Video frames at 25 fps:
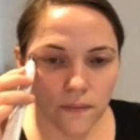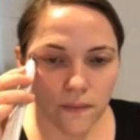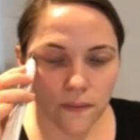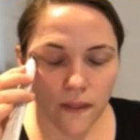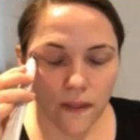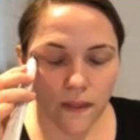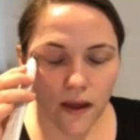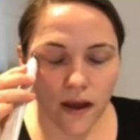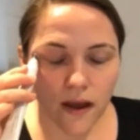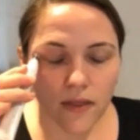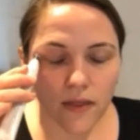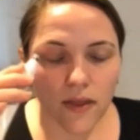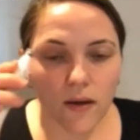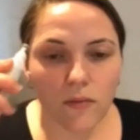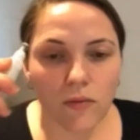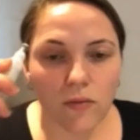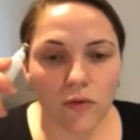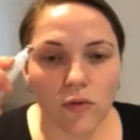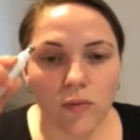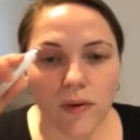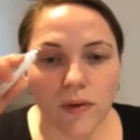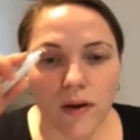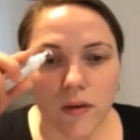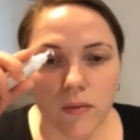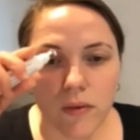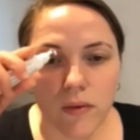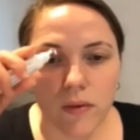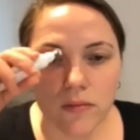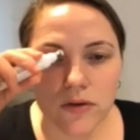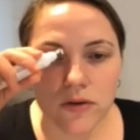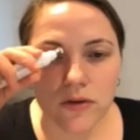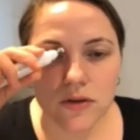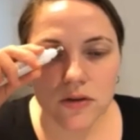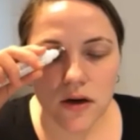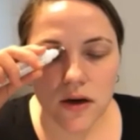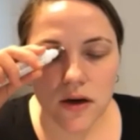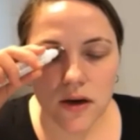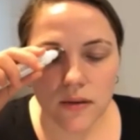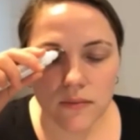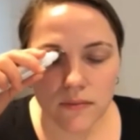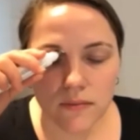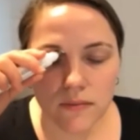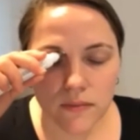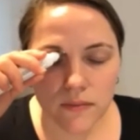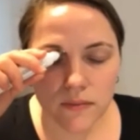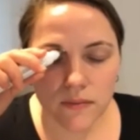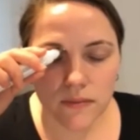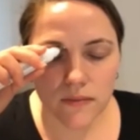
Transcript: And then we'll repeat one more time.